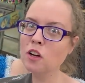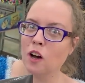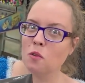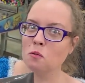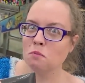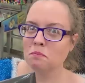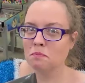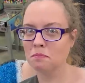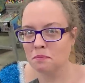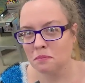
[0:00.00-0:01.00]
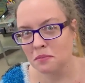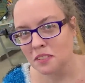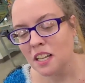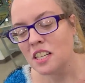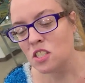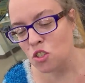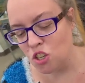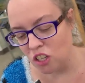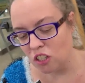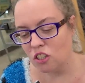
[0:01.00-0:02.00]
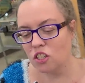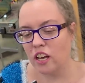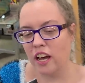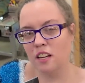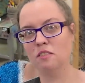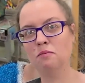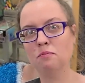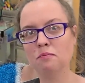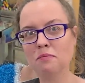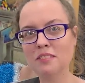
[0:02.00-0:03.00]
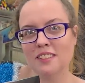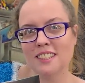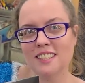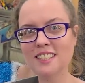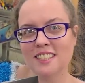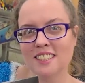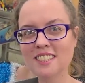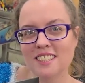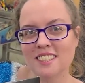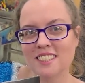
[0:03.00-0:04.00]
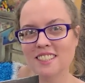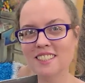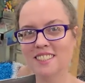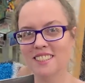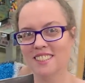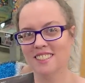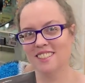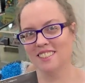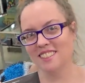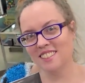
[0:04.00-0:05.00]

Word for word: go? And this is the deal of the day. Deal of the day. It may disappear after 24 hours, so you better do it